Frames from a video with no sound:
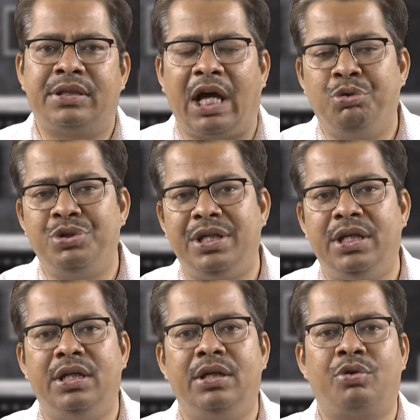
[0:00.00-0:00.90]

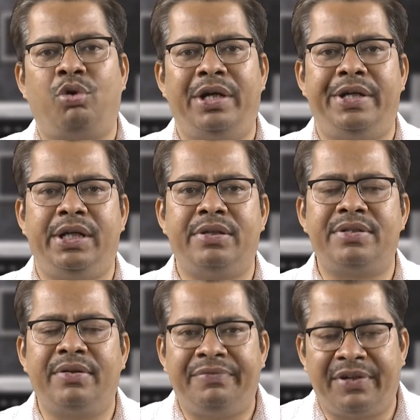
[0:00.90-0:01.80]
Taguchi qualities
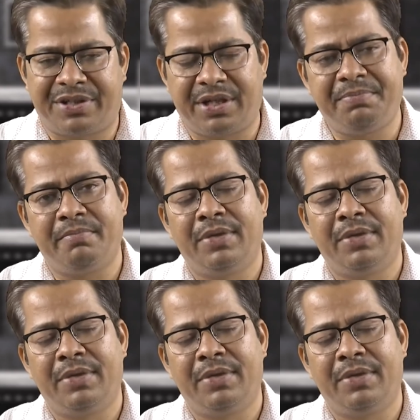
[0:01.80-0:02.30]
function,